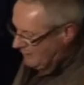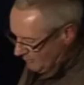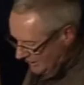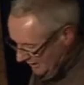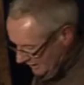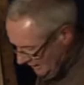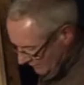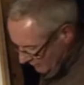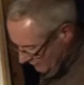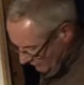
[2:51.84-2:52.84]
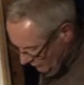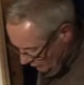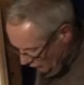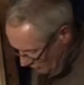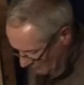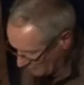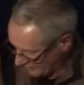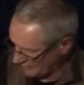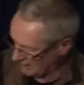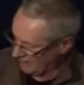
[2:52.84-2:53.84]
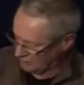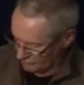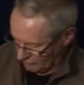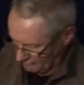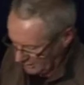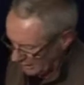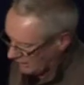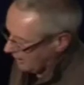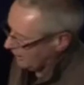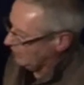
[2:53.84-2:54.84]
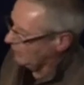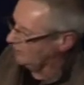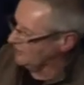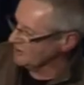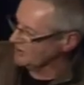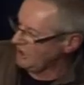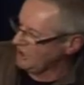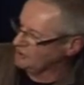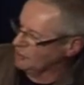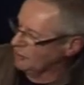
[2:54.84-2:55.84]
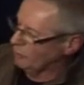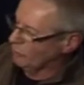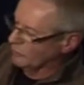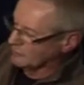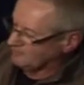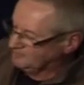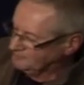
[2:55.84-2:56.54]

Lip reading: that blend in. We'll put some others in later on. At this stage you can always,